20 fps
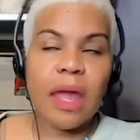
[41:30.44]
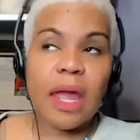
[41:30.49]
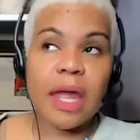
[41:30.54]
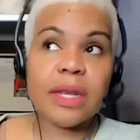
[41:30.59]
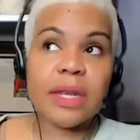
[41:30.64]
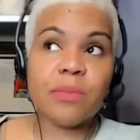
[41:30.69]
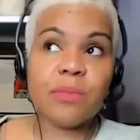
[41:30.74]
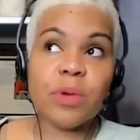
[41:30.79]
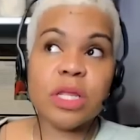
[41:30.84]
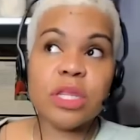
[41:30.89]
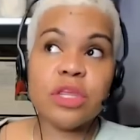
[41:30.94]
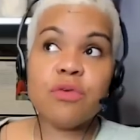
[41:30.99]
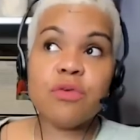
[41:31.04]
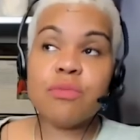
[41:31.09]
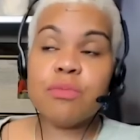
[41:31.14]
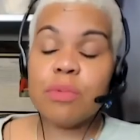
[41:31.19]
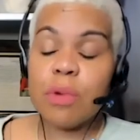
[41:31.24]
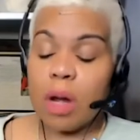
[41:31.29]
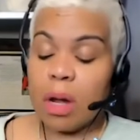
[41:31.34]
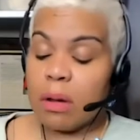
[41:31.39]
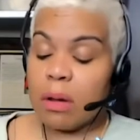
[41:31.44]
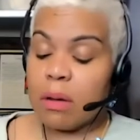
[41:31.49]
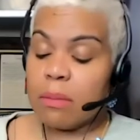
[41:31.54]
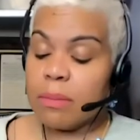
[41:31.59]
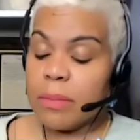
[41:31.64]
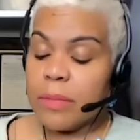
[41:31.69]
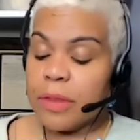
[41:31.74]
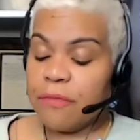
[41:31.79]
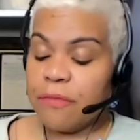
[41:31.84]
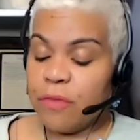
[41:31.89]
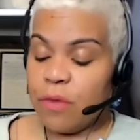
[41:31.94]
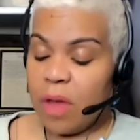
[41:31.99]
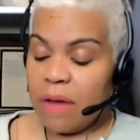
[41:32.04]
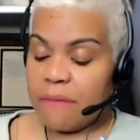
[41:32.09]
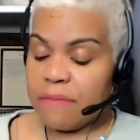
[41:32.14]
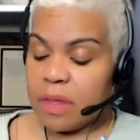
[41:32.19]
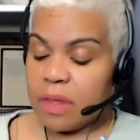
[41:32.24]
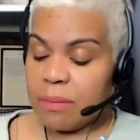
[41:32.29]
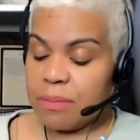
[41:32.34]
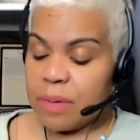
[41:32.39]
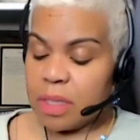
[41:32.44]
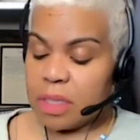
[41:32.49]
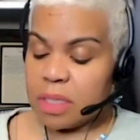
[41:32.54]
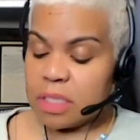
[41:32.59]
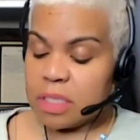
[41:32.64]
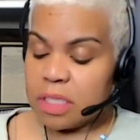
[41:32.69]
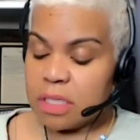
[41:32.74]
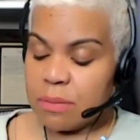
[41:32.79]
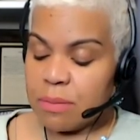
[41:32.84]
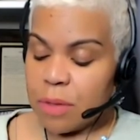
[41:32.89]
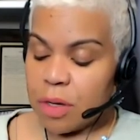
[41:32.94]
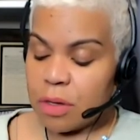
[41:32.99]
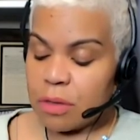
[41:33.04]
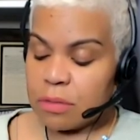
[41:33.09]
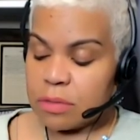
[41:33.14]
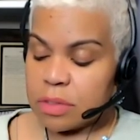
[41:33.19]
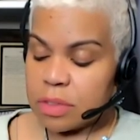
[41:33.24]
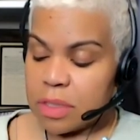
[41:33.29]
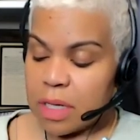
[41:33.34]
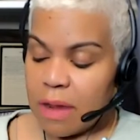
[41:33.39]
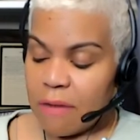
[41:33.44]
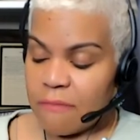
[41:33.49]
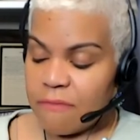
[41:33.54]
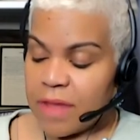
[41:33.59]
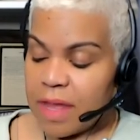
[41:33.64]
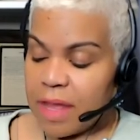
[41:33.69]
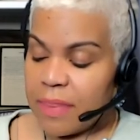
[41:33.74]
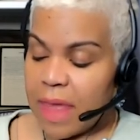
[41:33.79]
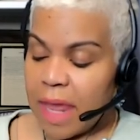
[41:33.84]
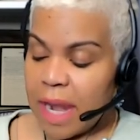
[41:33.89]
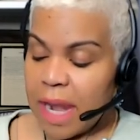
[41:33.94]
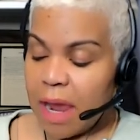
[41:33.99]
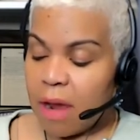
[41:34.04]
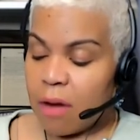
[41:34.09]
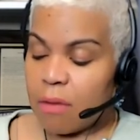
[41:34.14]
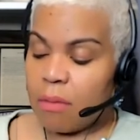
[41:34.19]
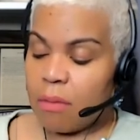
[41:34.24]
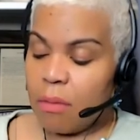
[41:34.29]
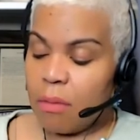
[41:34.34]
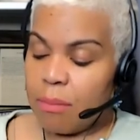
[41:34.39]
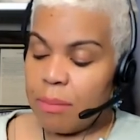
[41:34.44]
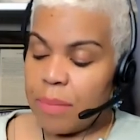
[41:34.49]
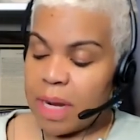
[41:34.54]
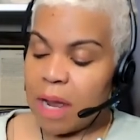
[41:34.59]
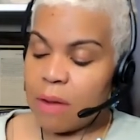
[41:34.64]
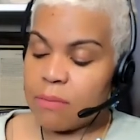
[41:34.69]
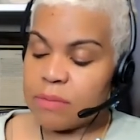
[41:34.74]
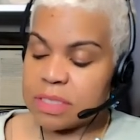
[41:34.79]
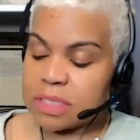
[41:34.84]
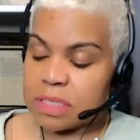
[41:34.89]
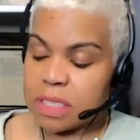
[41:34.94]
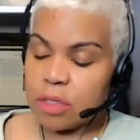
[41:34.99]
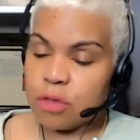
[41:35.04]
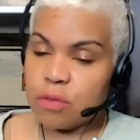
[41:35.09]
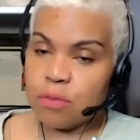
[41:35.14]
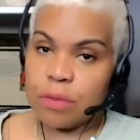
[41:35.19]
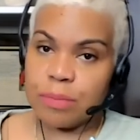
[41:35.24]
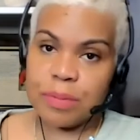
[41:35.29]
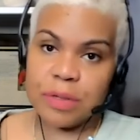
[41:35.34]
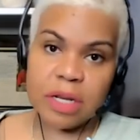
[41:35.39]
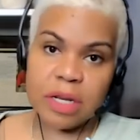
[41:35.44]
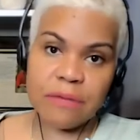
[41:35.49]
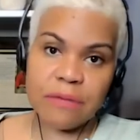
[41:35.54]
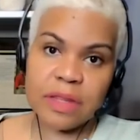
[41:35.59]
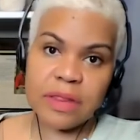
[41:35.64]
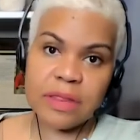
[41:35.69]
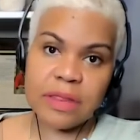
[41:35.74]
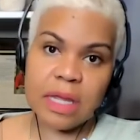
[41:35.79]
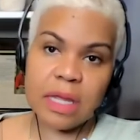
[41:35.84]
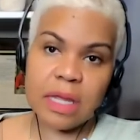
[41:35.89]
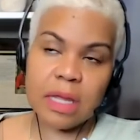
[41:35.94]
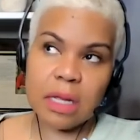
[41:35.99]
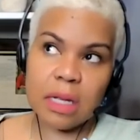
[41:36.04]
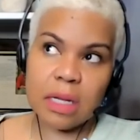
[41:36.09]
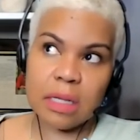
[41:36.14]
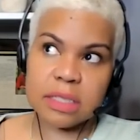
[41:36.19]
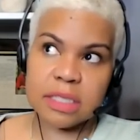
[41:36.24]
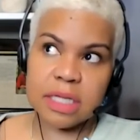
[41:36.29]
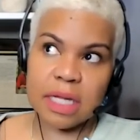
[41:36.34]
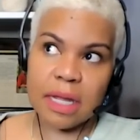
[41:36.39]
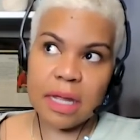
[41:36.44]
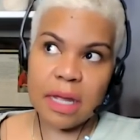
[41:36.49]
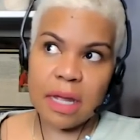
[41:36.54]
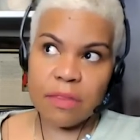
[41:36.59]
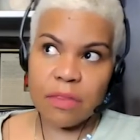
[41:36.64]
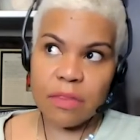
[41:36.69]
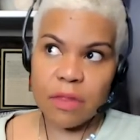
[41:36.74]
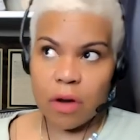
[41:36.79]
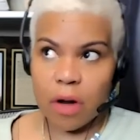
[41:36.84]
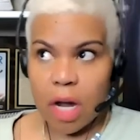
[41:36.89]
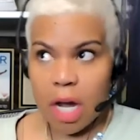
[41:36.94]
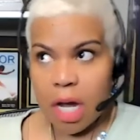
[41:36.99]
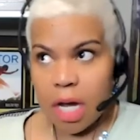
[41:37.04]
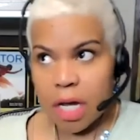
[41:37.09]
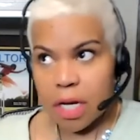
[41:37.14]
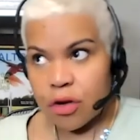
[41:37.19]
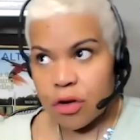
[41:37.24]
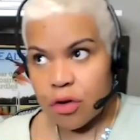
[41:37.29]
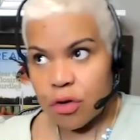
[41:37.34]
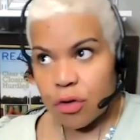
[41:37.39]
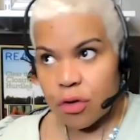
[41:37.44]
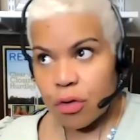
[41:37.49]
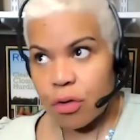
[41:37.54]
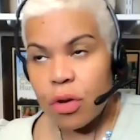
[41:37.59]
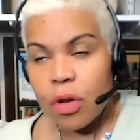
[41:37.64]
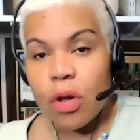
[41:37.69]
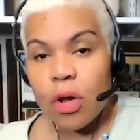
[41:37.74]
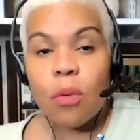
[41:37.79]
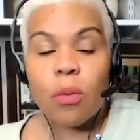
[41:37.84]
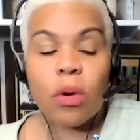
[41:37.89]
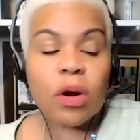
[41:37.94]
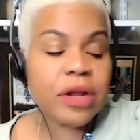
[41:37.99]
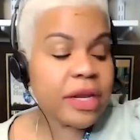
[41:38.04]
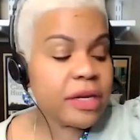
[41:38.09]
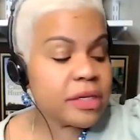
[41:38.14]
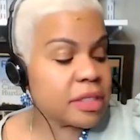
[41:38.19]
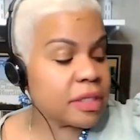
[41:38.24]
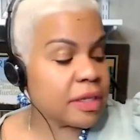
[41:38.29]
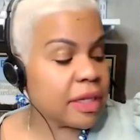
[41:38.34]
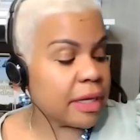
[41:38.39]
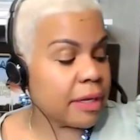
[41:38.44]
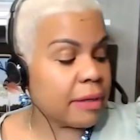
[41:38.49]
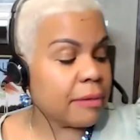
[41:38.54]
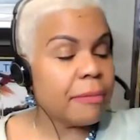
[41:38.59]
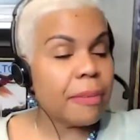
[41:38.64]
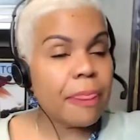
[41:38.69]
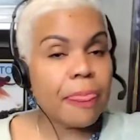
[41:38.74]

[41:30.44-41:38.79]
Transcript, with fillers: And when you, um, if you have the ability to merge, I'll find that out. But I would say you would put everything together under, well, here's the thing.